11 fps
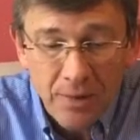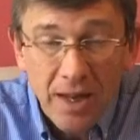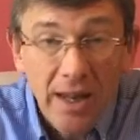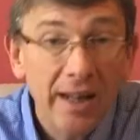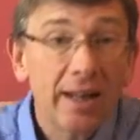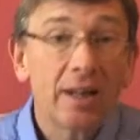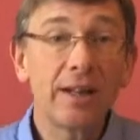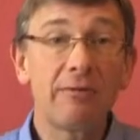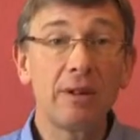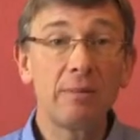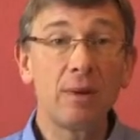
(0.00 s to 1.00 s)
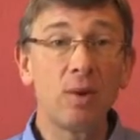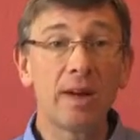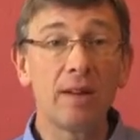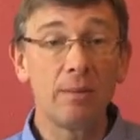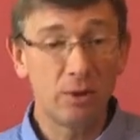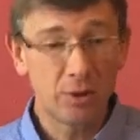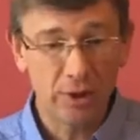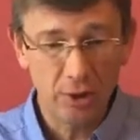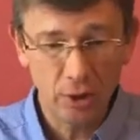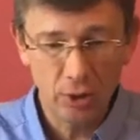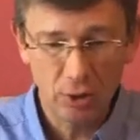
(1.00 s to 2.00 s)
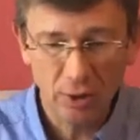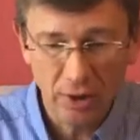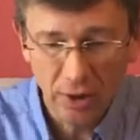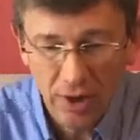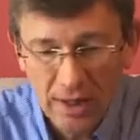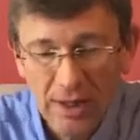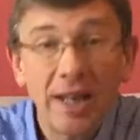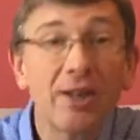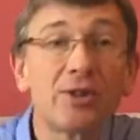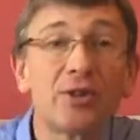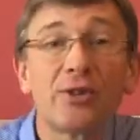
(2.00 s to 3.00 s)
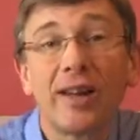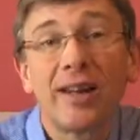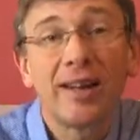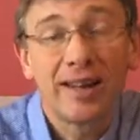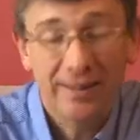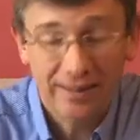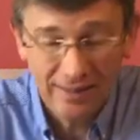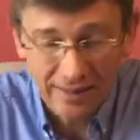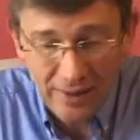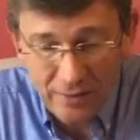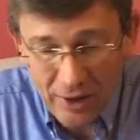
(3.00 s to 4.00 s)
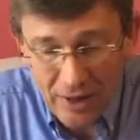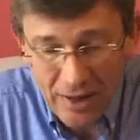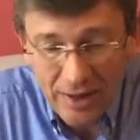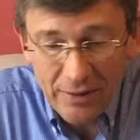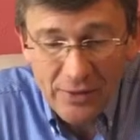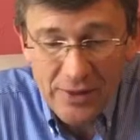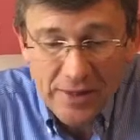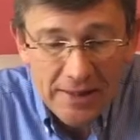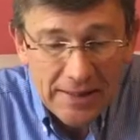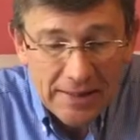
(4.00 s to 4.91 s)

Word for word: And it'll definitely be one of the most unusual Easter Sundays of our lives.